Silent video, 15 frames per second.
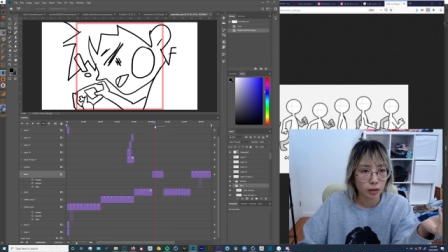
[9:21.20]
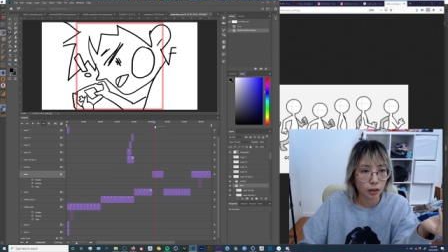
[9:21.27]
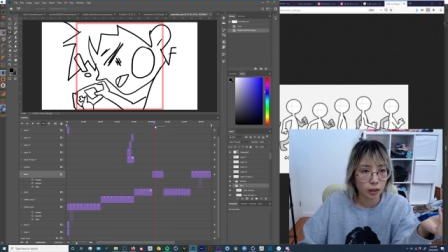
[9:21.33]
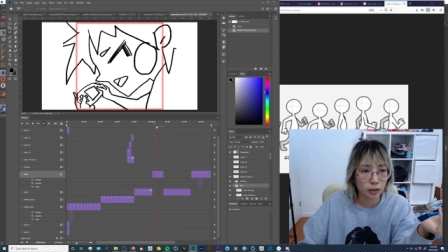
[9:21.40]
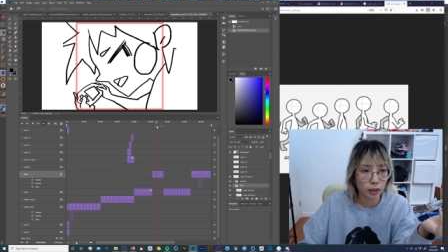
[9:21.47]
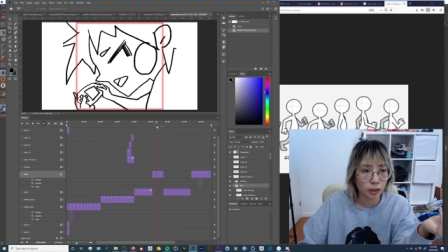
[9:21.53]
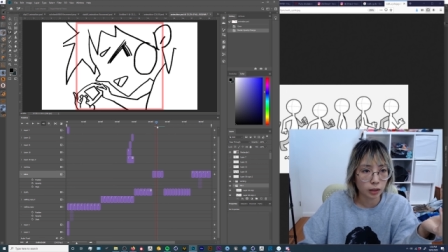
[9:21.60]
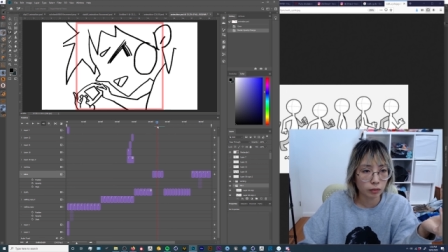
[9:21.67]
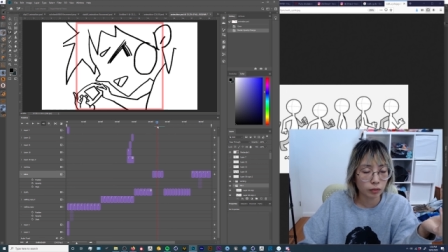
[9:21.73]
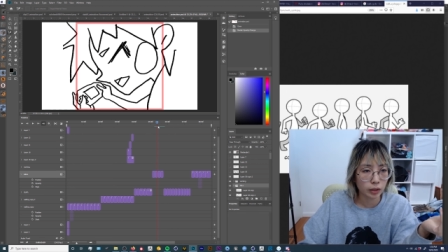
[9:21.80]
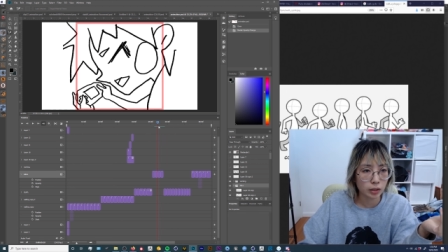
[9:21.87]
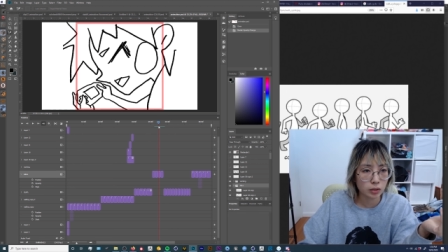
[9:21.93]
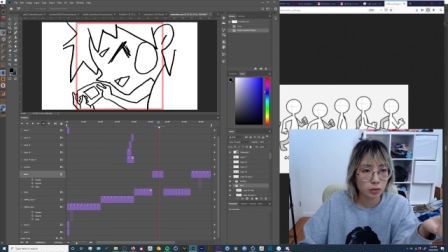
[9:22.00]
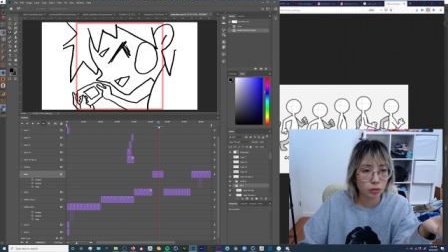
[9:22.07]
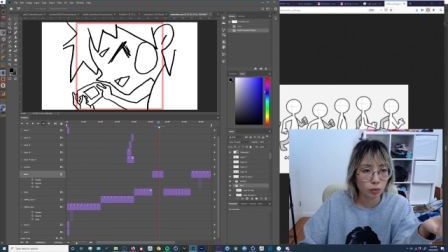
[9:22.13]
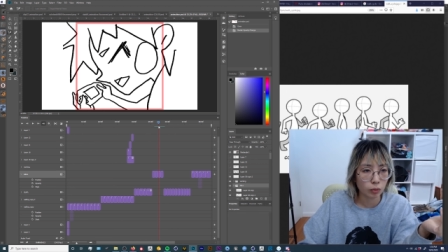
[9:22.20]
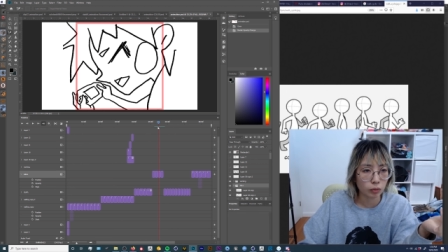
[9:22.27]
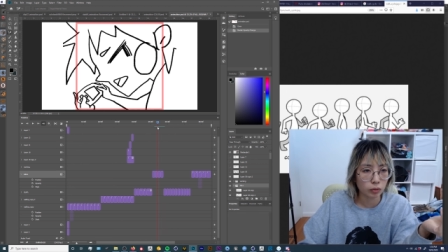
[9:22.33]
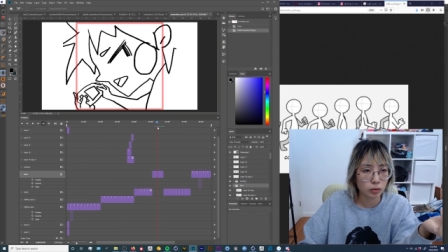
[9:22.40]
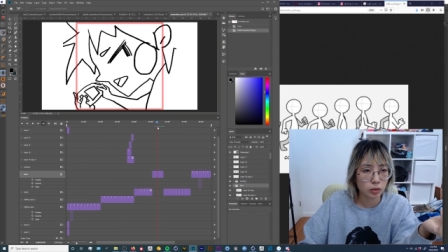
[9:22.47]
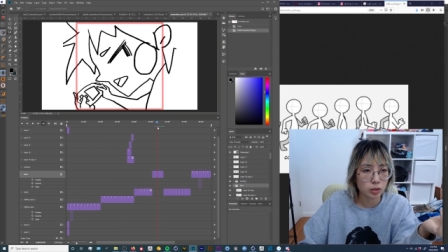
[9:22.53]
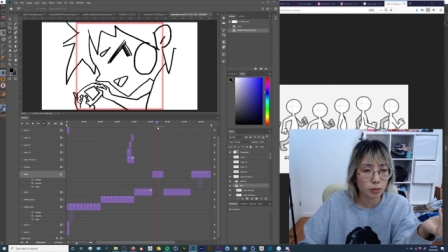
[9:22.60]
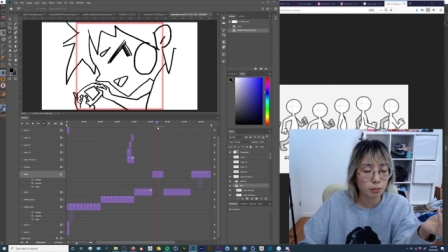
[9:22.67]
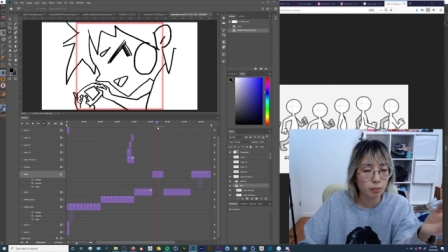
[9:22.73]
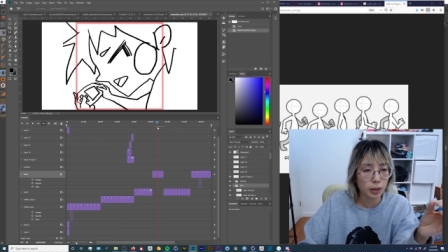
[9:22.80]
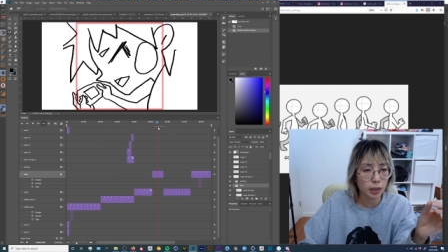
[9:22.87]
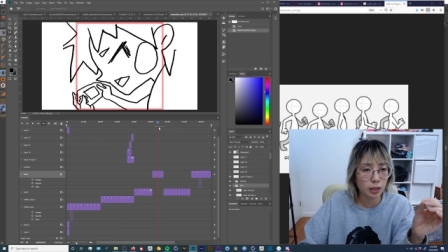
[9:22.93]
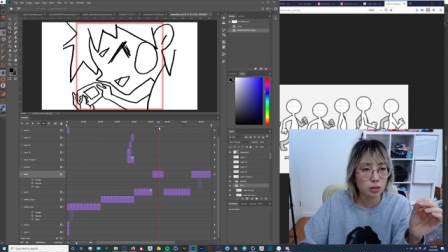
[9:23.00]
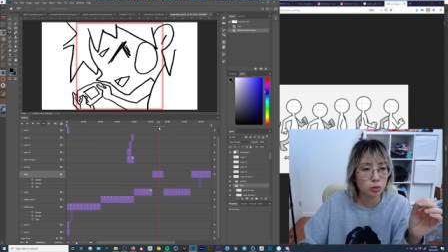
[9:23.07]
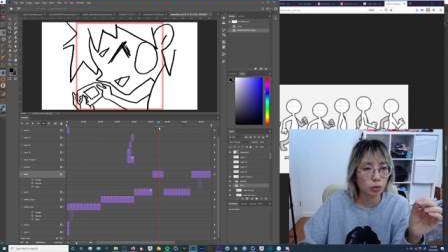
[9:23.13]
a lot of this, to
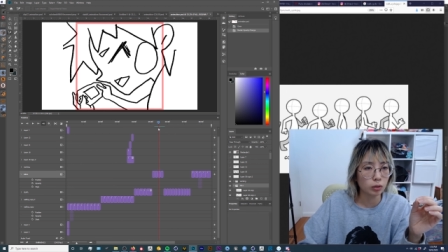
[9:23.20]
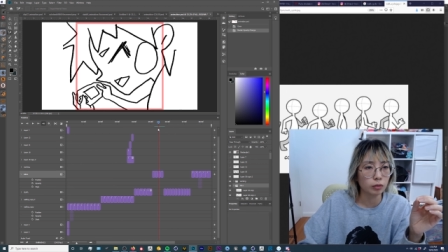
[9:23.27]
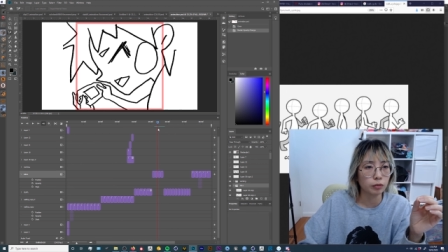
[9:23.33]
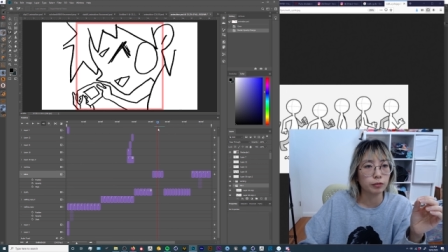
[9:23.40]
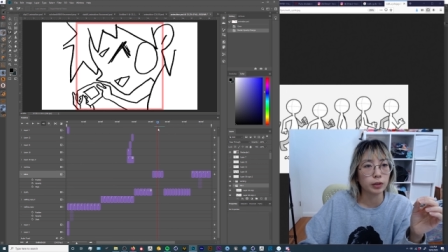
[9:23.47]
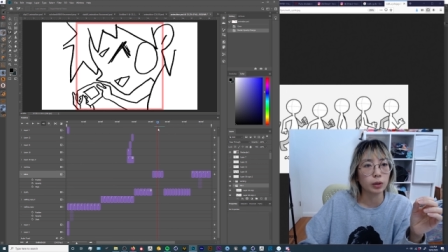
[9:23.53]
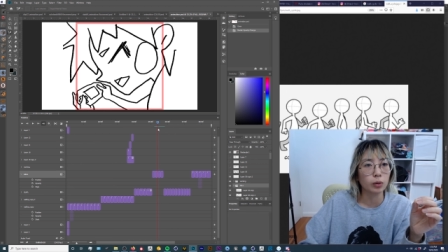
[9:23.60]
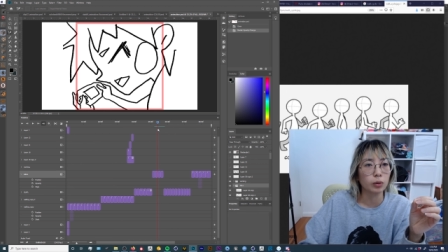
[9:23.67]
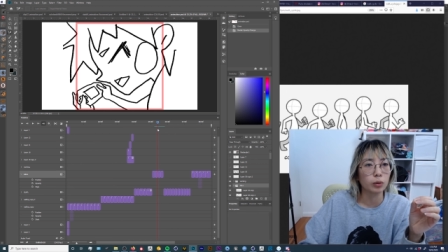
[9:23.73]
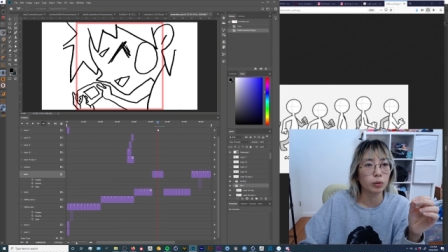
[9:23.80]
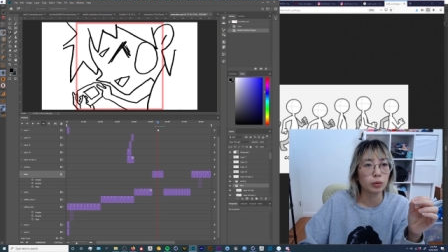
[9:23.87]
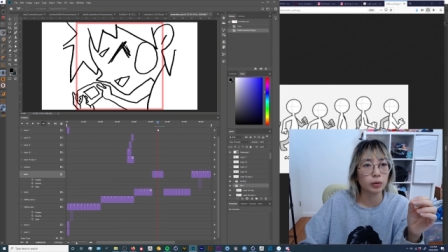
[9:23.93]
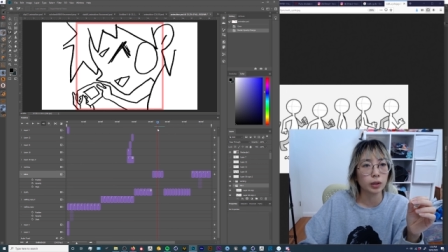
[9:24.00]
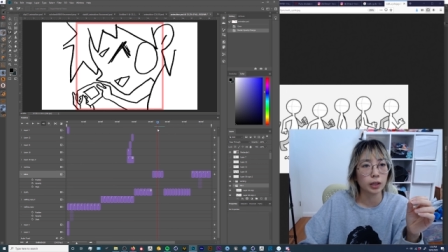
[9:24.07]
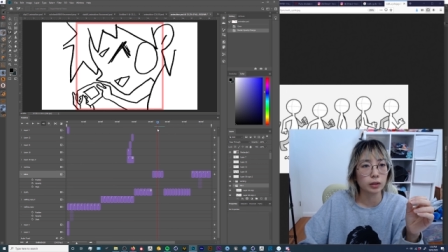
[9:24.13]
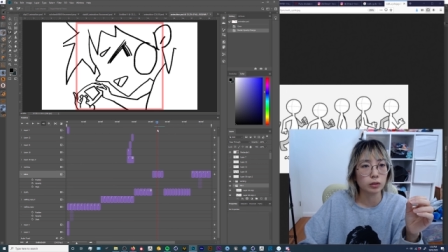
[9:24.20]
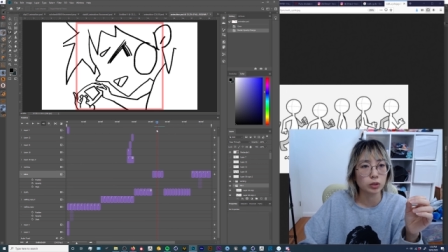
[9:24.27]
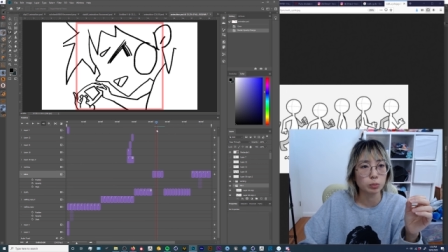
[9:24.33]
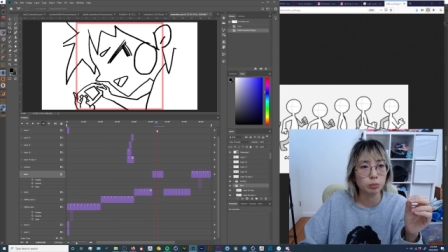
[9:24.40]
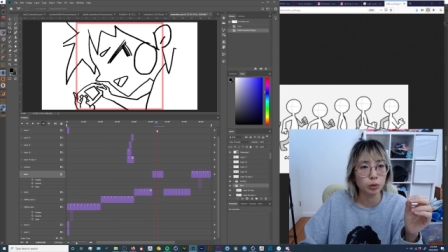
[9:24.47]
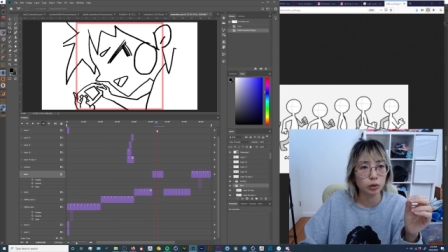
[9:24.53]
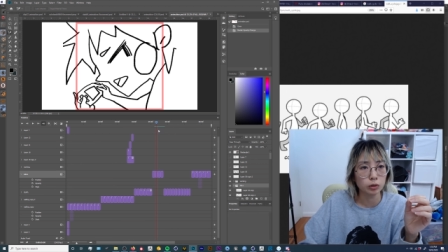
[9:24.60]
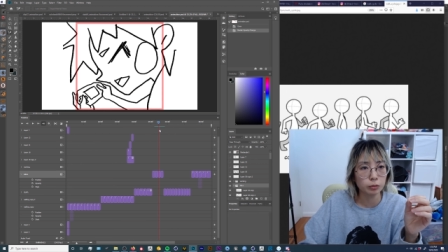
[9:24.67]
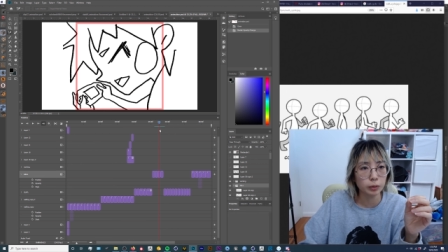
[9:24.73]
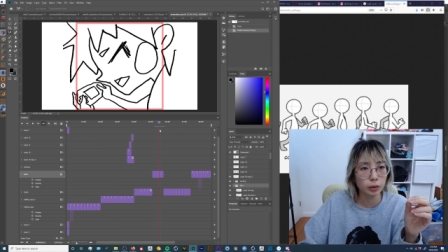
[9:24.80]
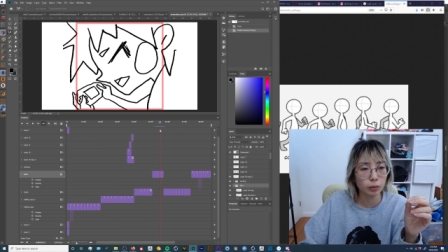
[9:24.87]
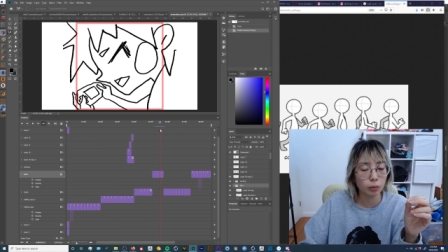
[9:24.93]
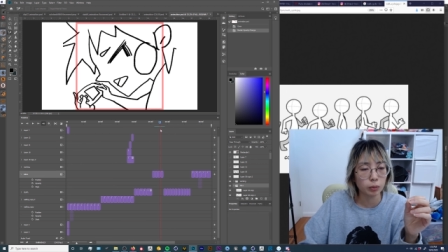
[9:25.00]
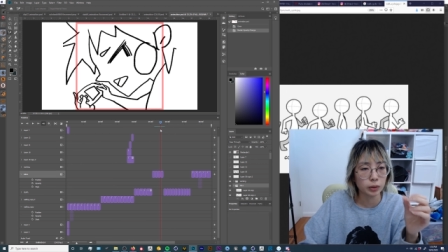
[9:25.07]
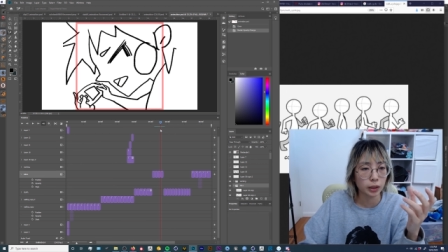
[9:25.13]
make it sort of feel like there's
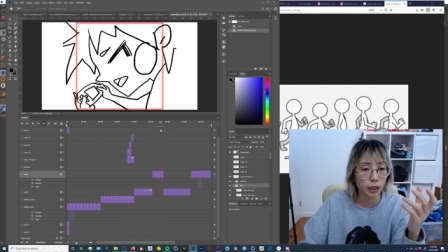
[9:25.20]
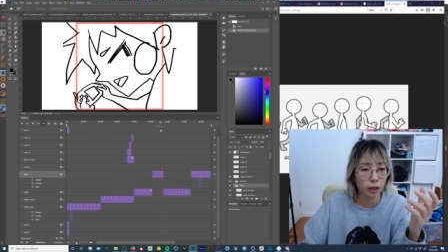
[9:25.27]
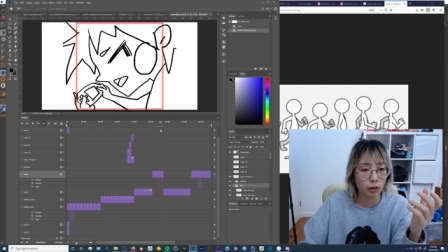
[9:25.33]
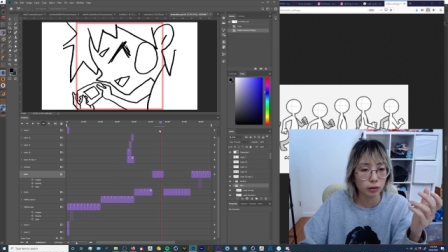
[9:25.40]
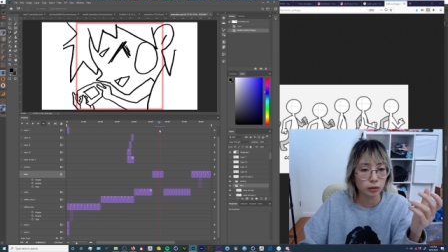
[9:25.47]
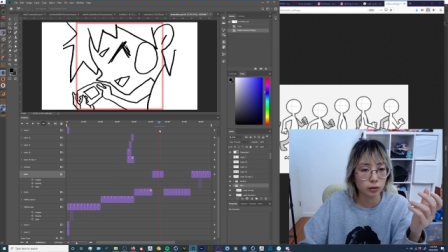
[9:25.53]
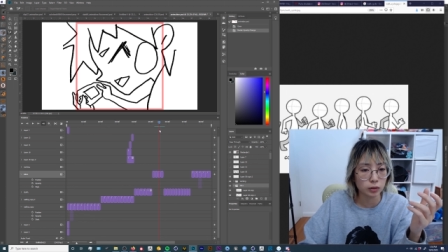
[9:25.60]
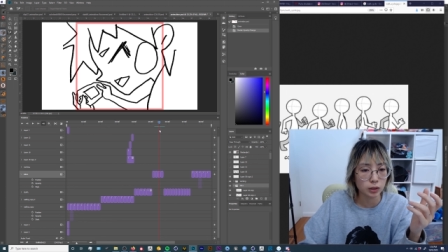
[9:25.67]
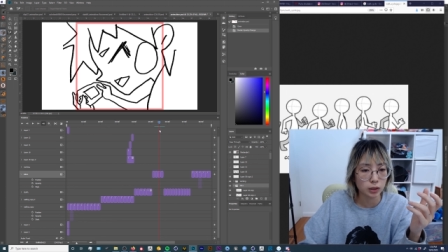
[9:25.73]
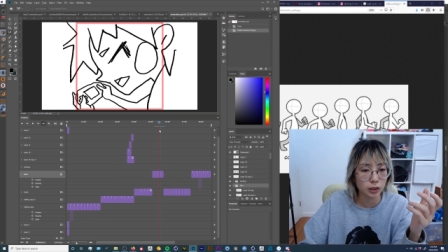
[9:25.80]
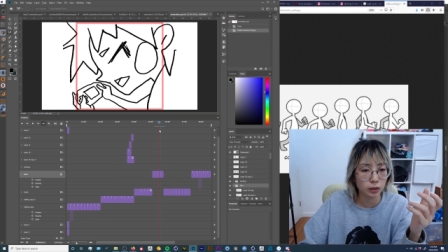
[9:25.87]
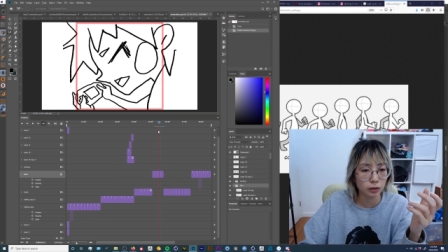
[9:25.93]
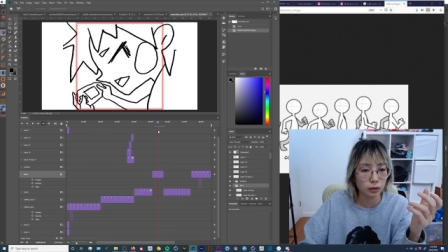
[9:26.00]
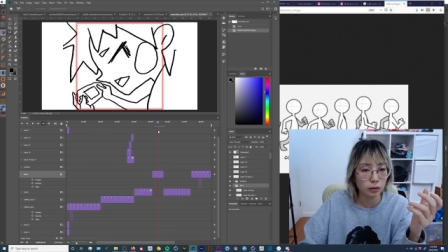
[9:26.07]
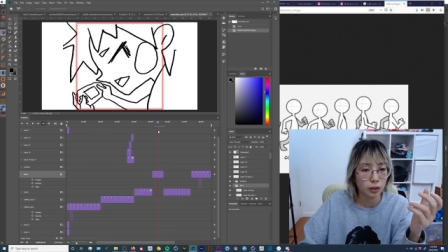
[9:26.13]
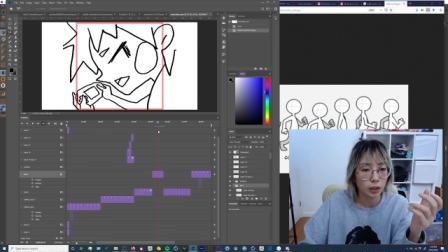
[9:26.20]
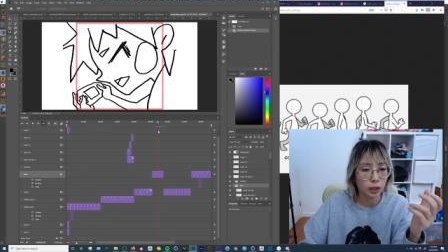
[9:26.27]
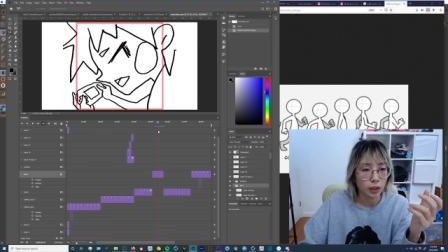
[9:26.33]
movement when the character is still,